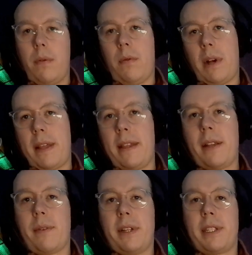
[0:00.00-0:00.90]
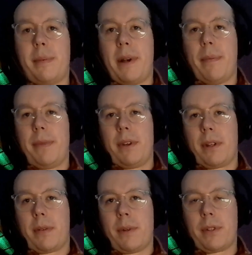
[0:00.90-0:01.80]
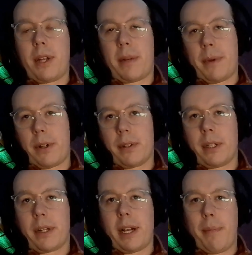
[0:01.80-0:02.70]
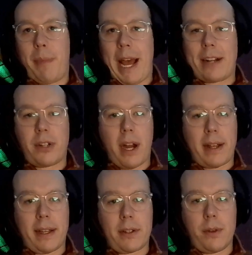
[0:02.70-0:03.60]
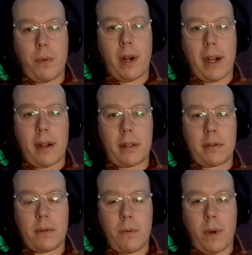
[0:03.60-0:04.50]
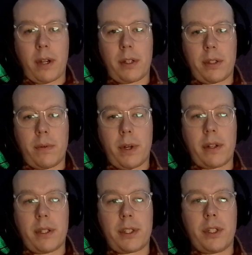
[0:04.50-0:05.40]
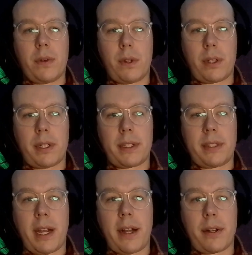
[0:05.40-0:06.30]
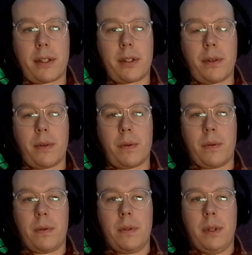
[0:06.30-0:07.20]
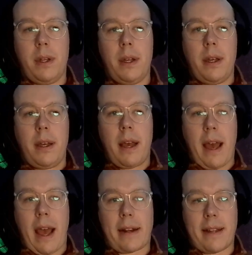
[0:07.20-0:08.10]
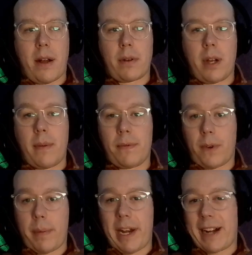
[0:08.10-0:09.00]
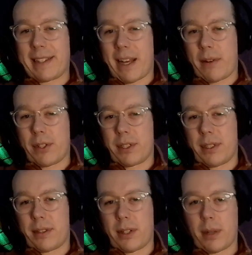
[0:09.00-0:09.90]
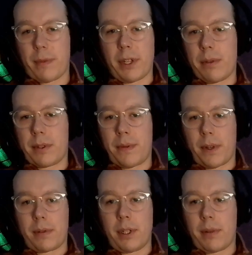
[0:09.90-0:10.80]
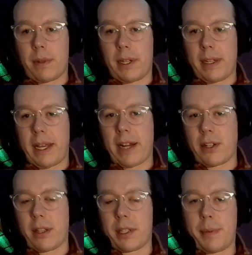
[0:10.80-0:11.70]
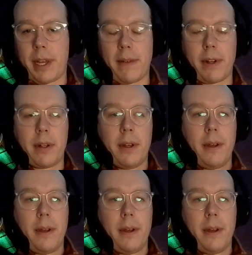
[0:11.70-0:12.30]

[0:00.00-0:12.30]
Well, I think it's about, like we were talking about earlier, kind of backtracking to where does your desire to act out come from? And acting out is just a term we use for, engaging in this behavior.